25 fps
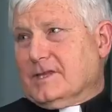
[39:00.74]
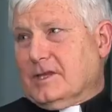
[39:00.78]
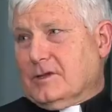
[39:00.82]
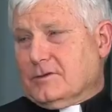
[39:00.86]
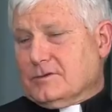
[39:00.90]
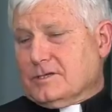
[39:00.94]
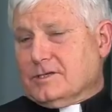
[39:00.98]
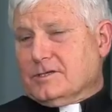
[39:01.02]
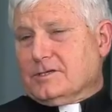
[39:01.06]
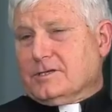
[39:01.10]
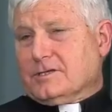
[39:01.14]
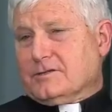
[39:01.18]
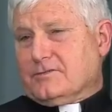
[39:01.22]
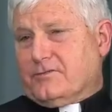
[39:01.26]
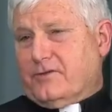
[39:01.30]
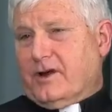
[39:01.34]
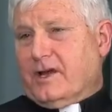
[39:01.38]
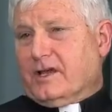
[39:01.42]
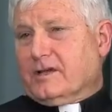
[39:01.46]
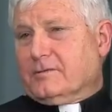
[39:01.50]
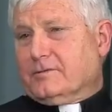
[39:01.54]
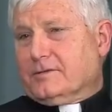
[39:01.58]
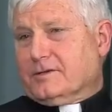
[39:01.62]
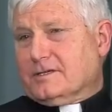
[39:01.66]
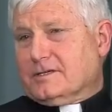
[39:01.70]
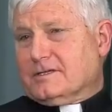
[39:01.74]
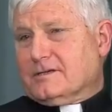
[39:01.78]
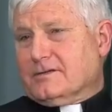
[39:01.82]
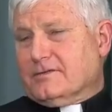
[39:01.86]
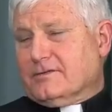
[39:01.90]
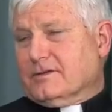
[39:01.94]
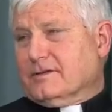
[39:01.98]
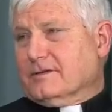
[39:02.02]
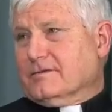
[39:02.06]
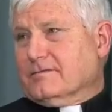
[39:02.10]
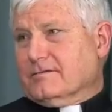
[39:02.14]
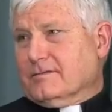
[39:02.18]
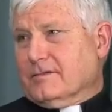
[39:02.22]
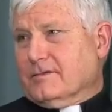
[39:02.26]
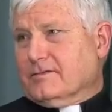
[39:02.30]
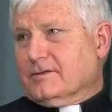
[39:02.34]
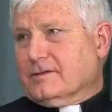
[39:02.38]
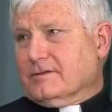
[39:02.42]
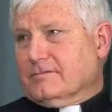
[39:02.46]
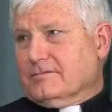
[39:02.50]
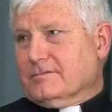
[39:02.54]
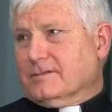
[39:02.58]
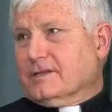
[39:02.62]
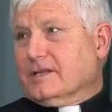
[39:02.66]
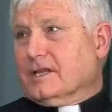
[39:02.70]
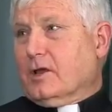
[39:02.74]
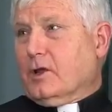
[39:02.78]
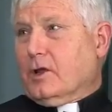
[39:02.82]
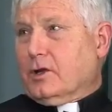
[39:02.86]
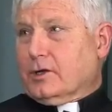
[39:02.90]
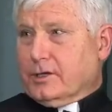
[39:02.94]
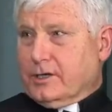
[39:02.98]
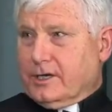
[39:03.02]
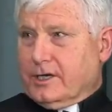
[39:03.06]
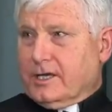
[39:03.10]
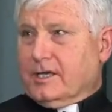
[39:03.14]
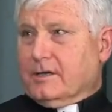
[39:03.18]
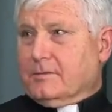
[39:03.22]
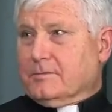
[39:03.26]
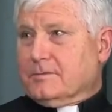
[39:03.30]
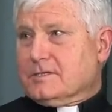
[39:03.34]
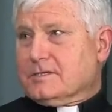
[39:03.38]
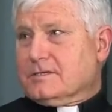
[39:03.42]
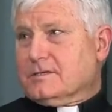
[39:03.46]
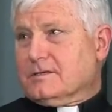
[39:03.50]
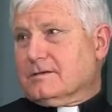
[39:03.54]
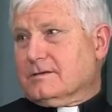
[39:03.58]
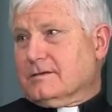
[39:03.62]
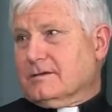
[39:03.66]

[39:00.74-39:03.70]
Those are just fragments of the longer hymns.